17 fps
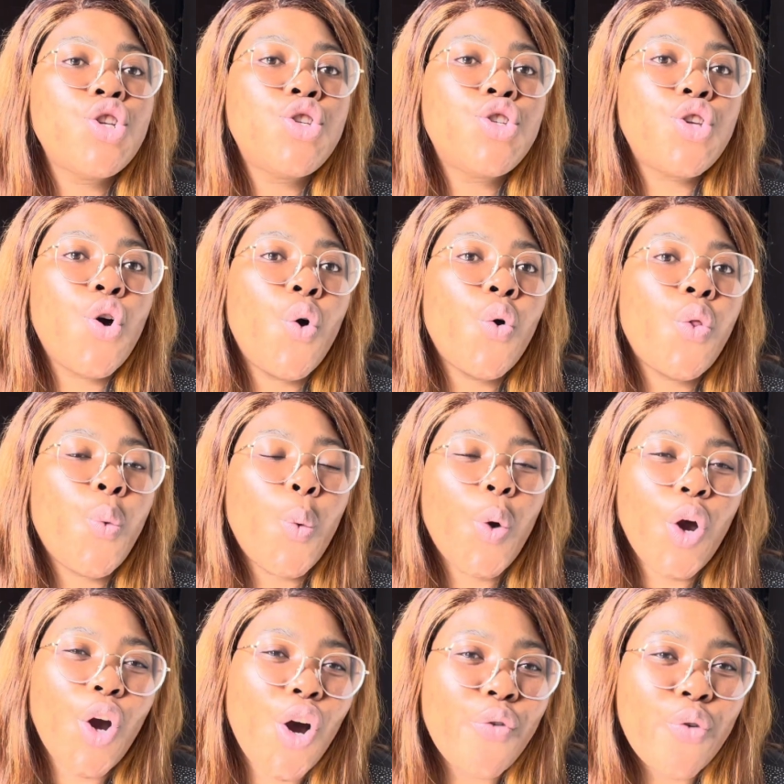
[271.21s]
So the
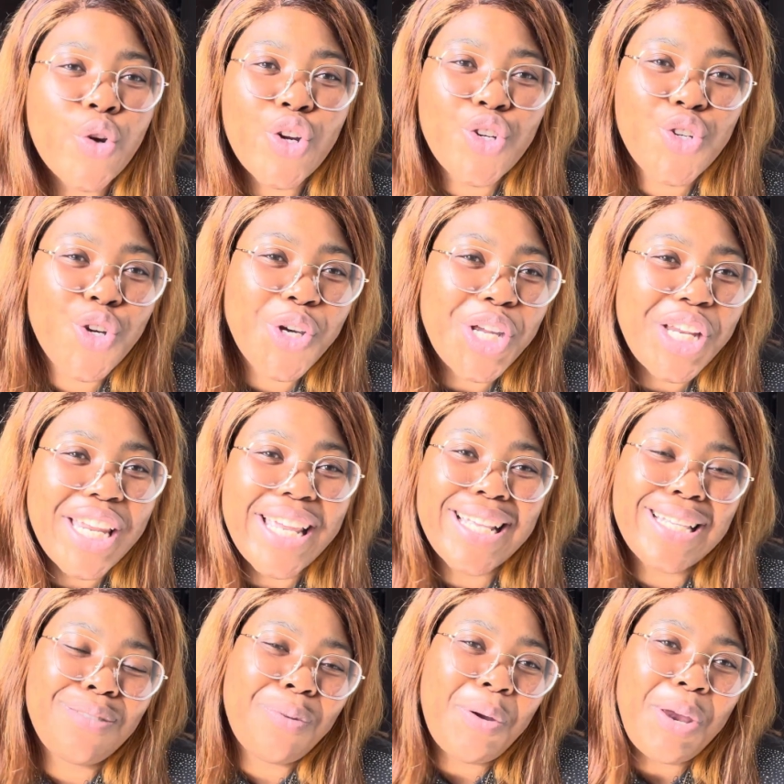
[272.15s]
work of an
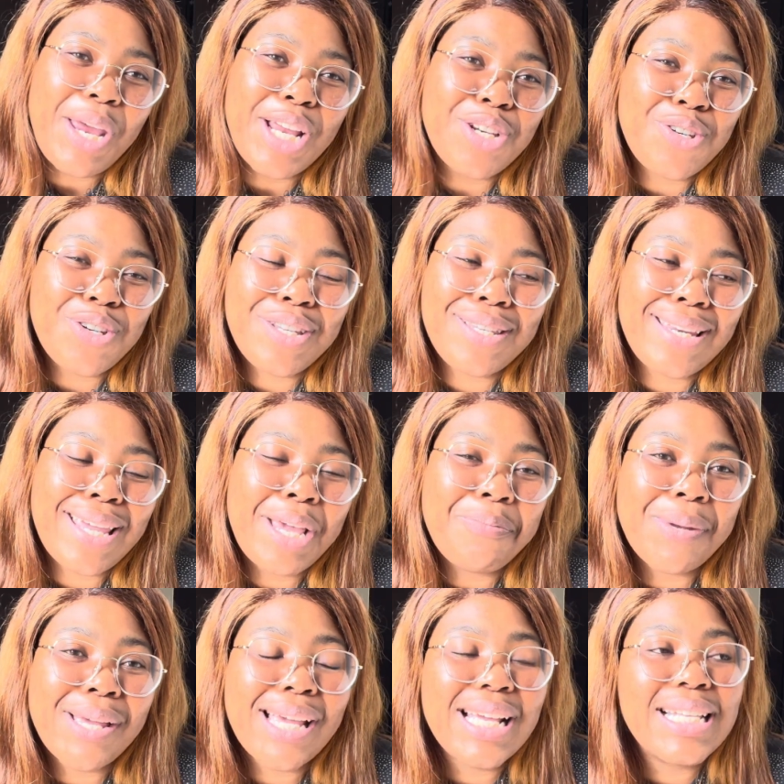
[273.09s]
attorney is very
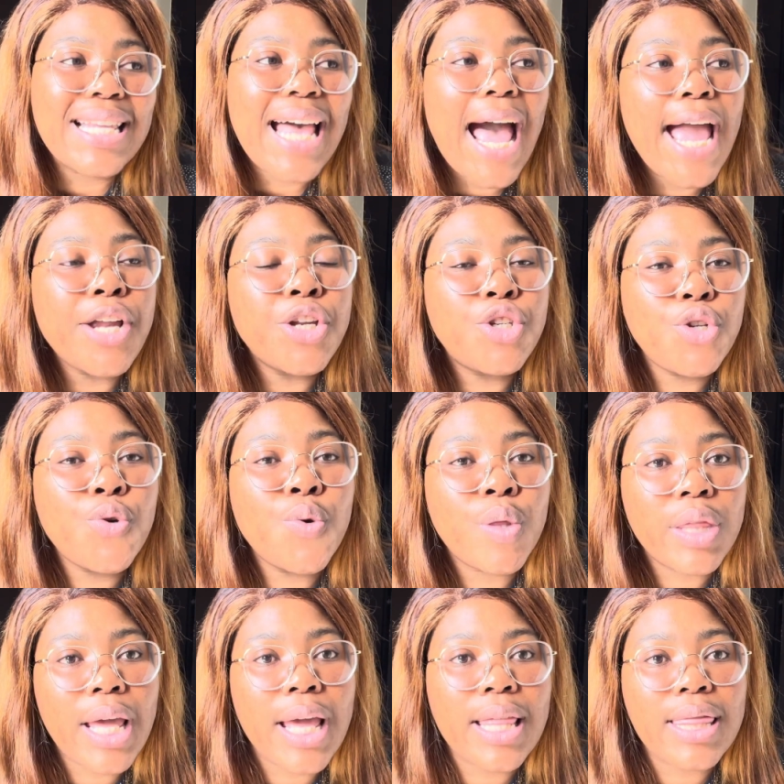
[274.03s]
interesting, because I
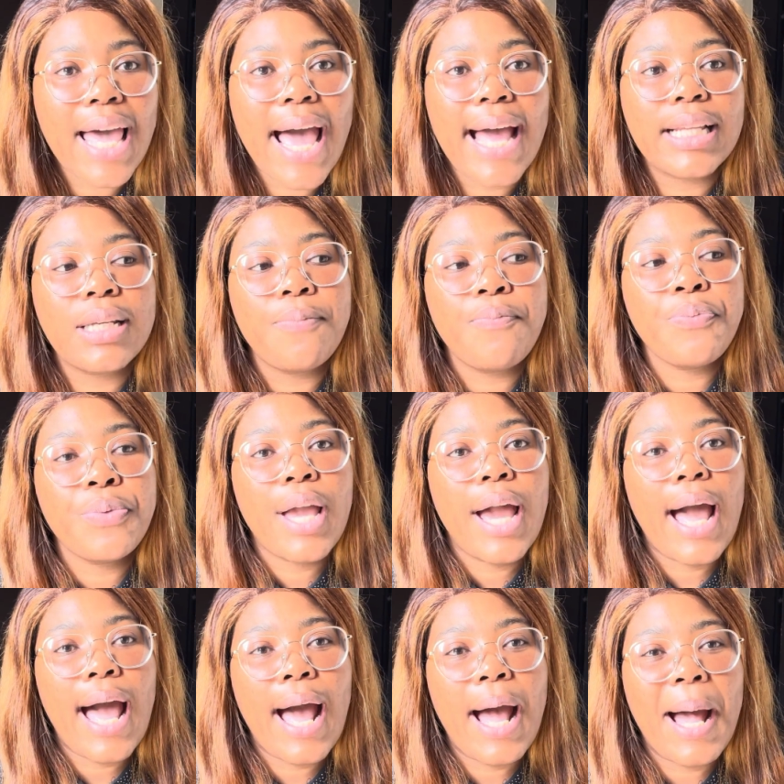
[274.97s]
do think that
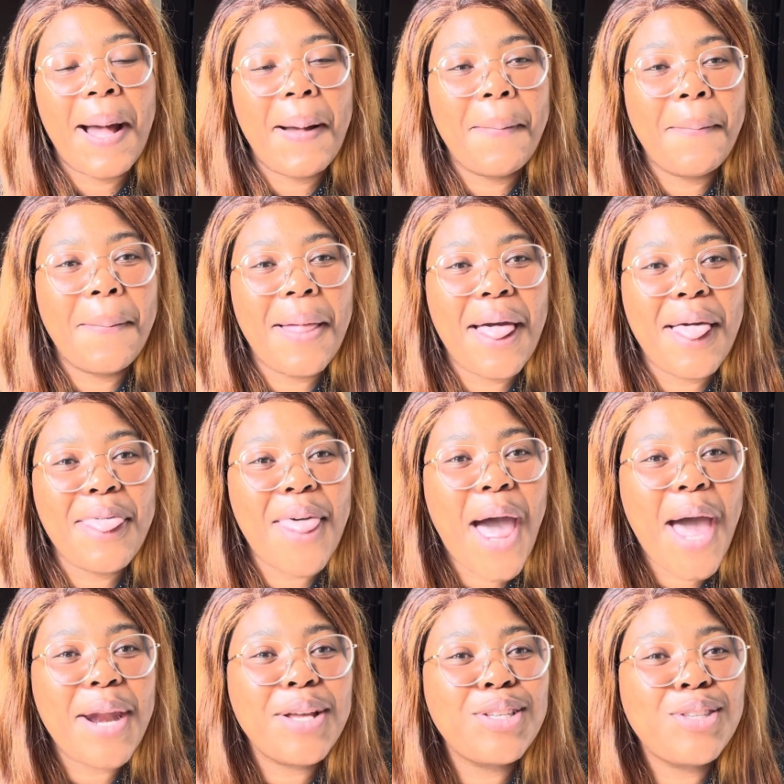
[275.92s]

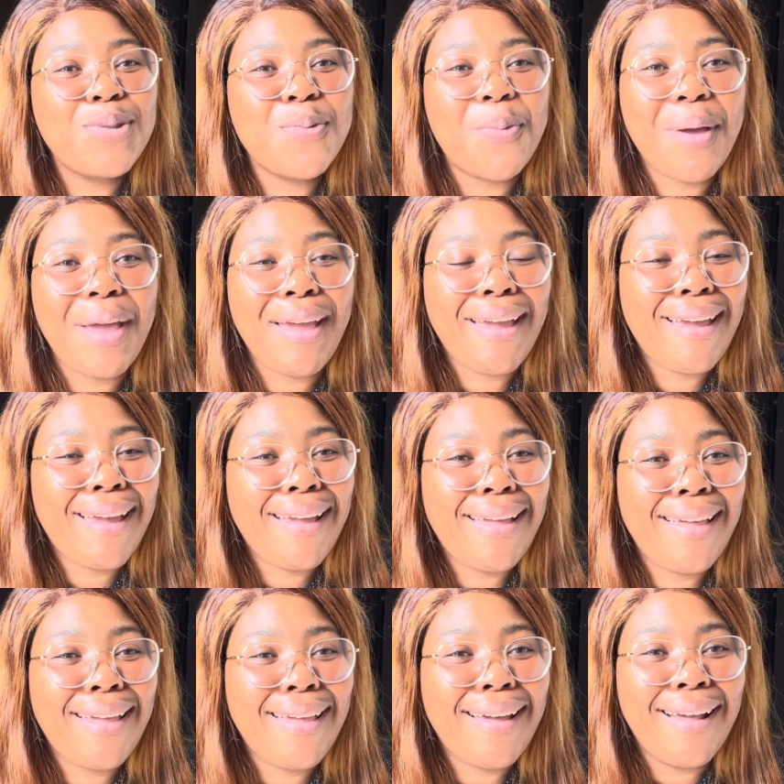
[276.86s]
that is
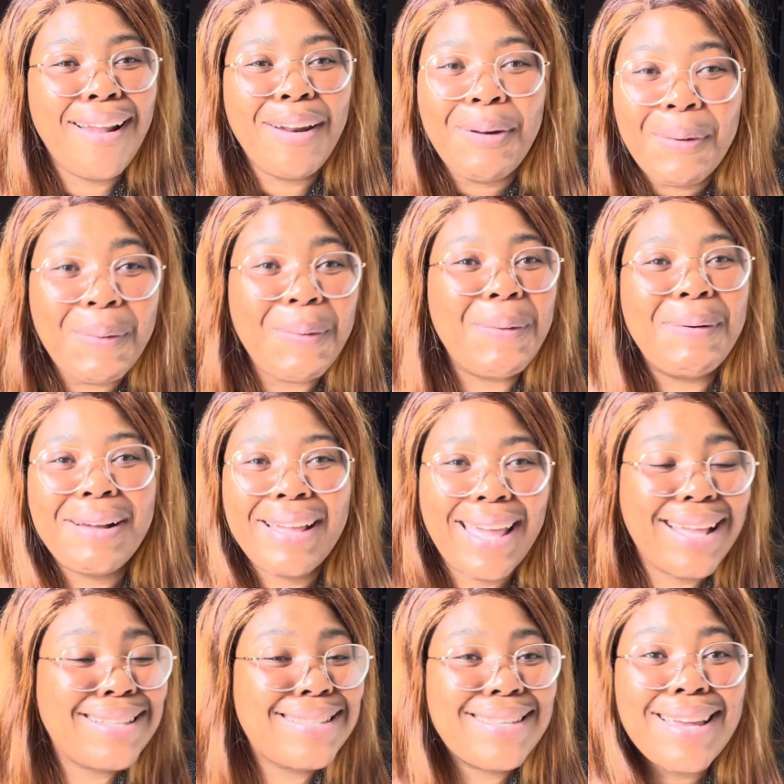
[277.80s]
where law
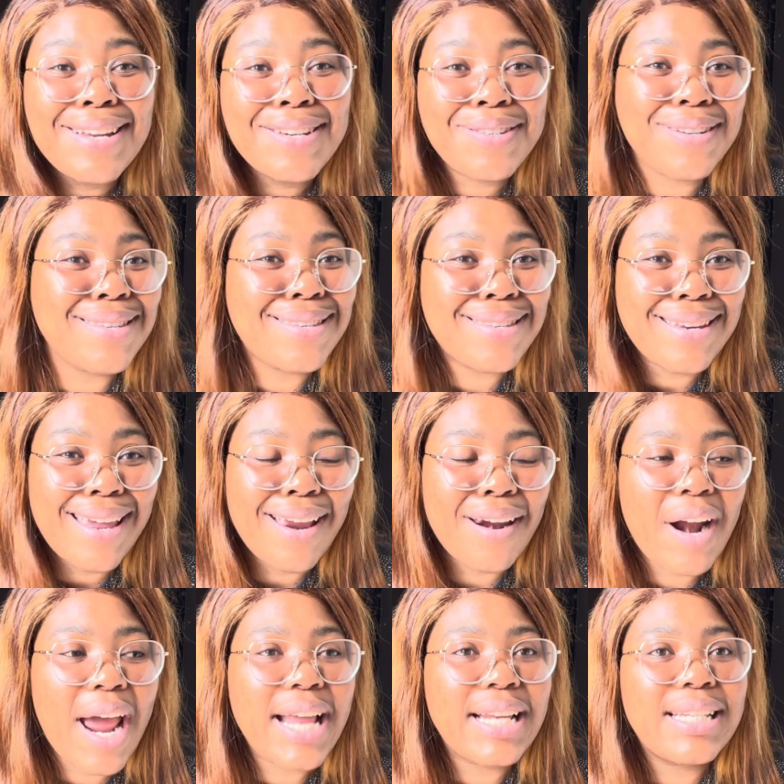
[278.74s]
gets
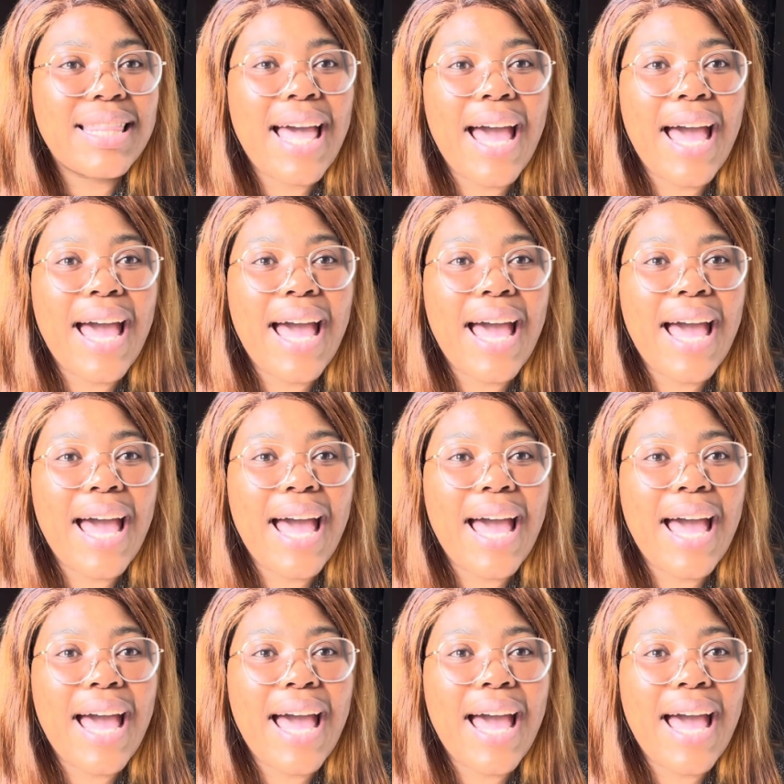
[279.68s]
interesting, right?